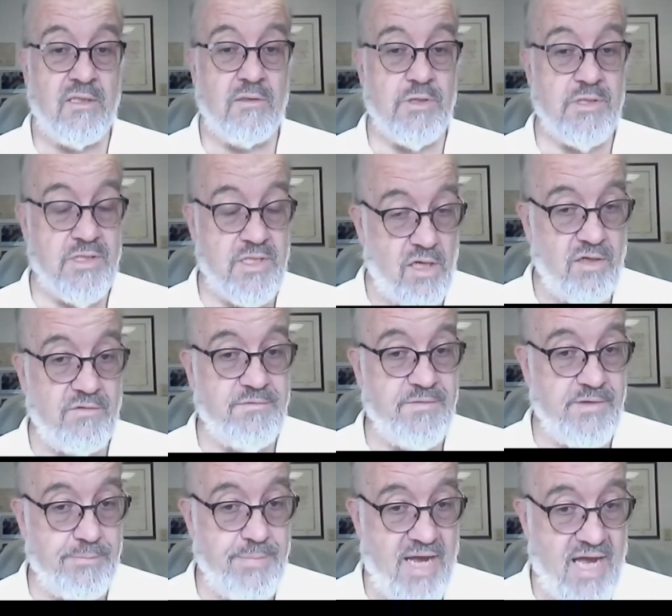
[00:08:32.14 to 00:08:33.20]
resolve
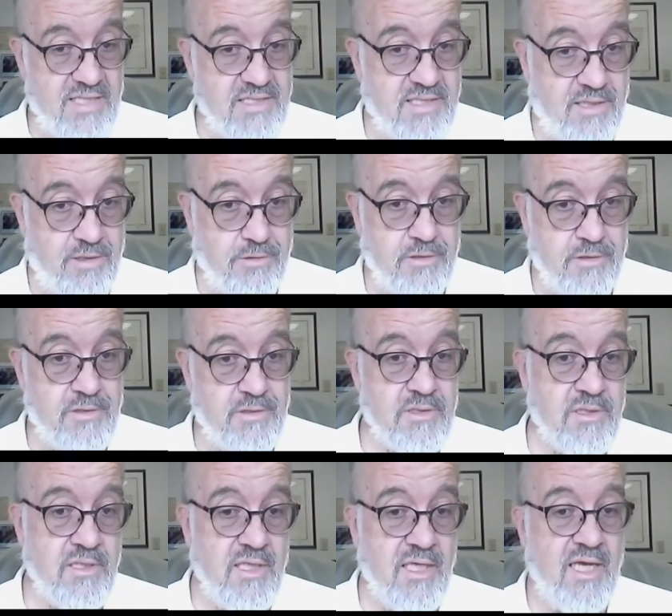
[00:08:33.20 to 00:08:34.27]
their past
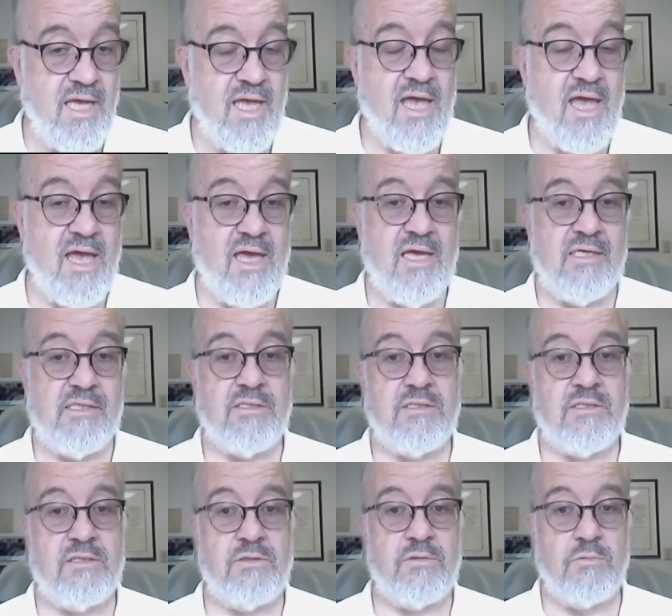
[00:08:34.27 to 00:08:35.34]
errors and
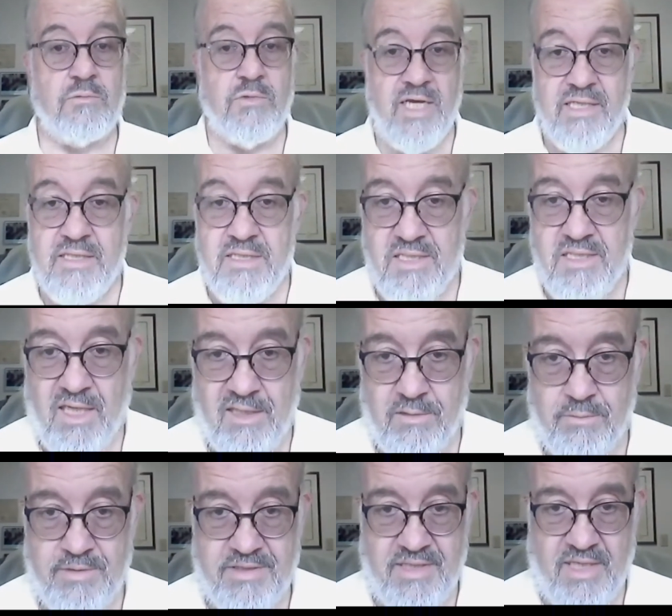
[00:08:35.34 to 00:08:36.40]
to
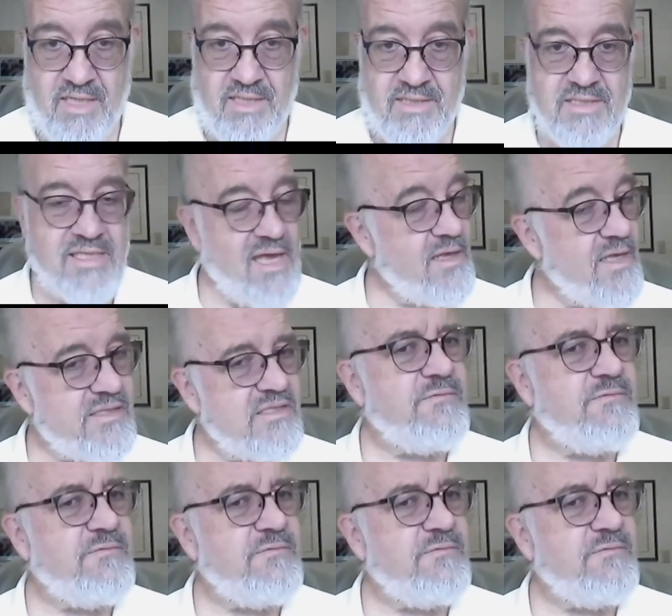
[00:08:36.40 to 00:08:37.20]
reconcile with us. Now, that's